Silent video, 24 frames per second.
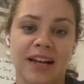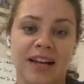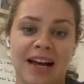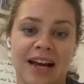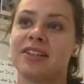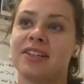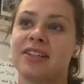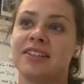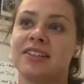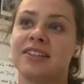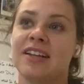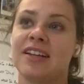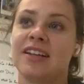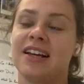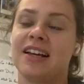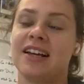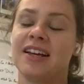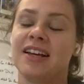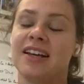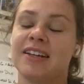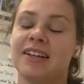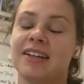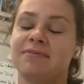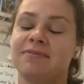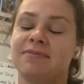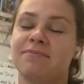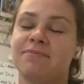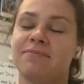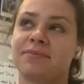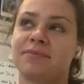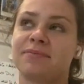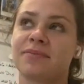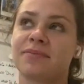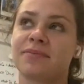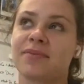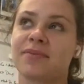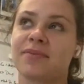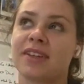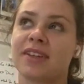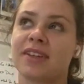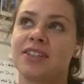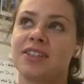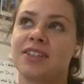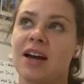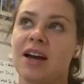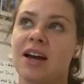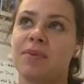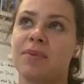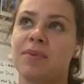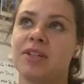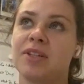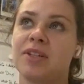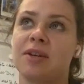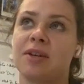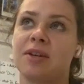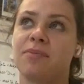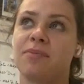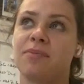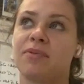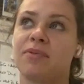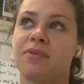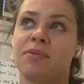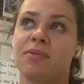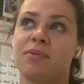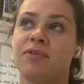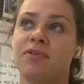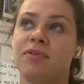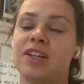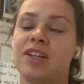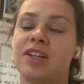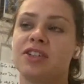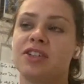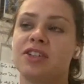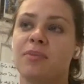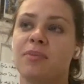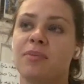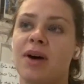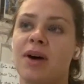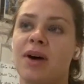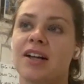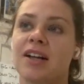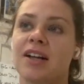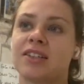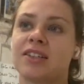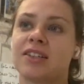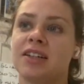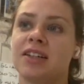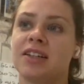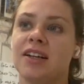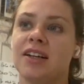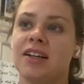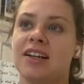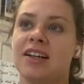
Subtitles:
It was a championship provincial match